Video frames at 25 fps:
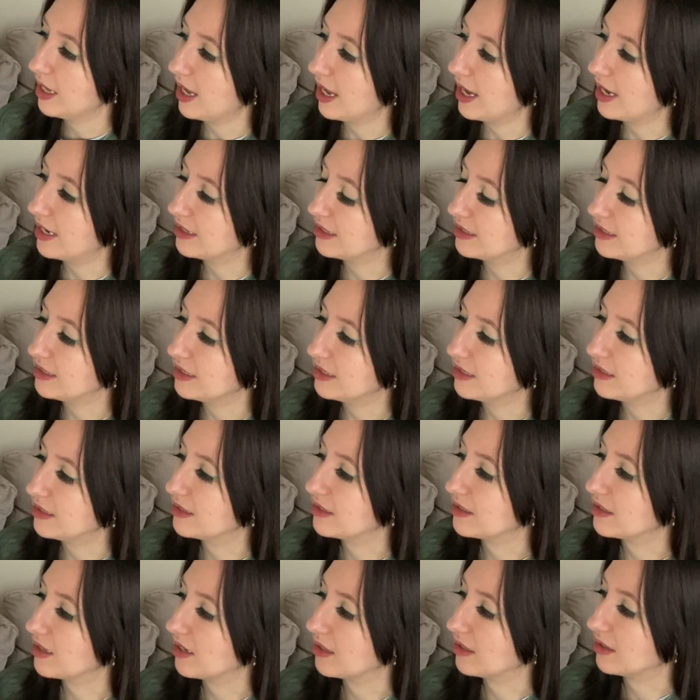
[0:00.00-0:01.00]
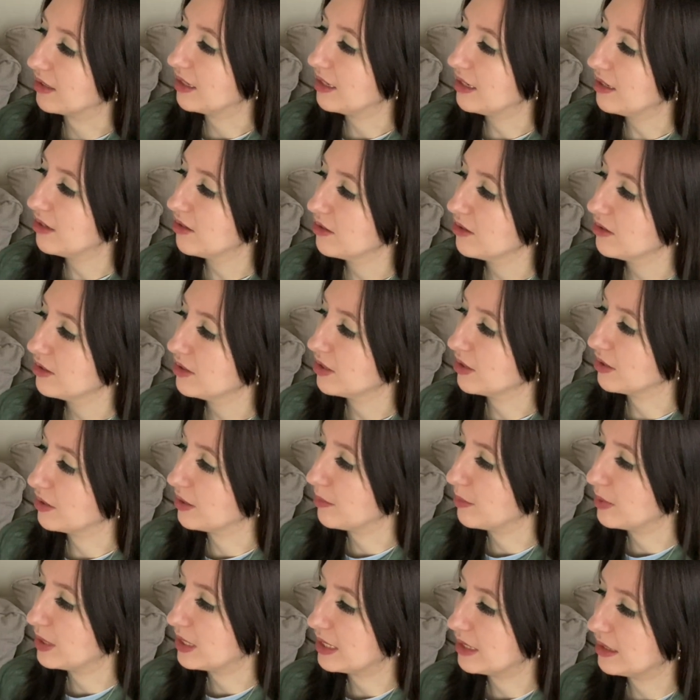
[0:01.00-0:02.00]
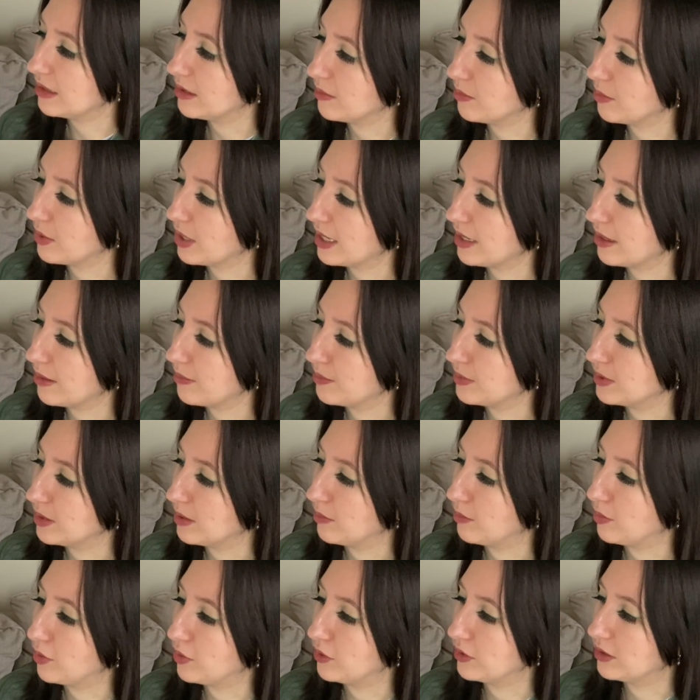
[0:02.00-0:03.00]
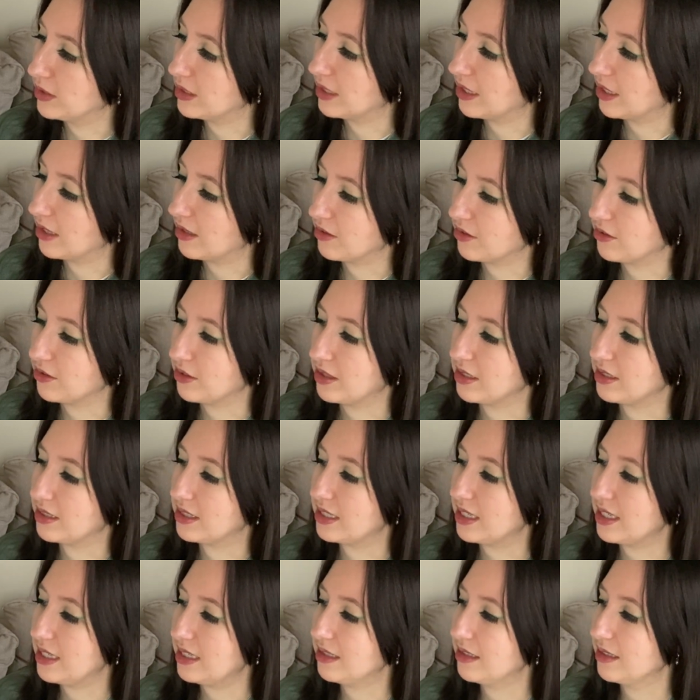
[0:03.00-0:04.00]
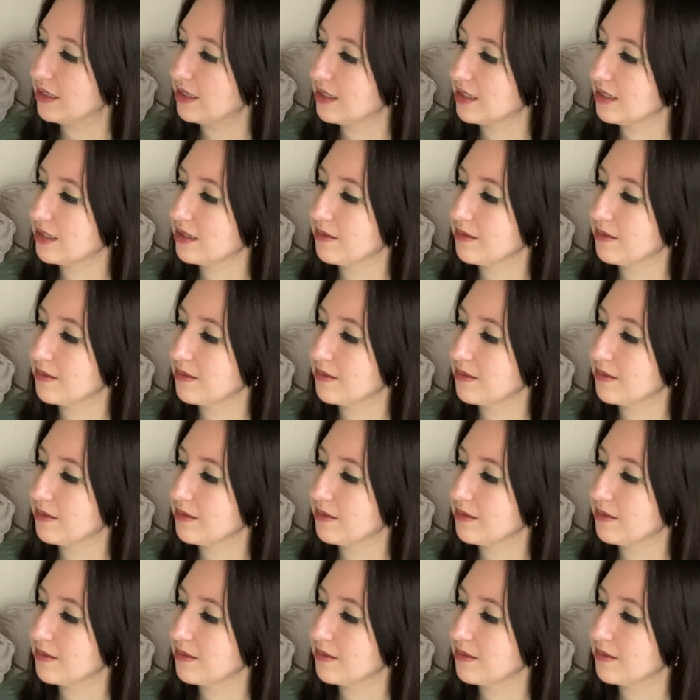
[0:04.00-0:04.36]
Editing is done later to eliminate the breakups and pull together the scenes.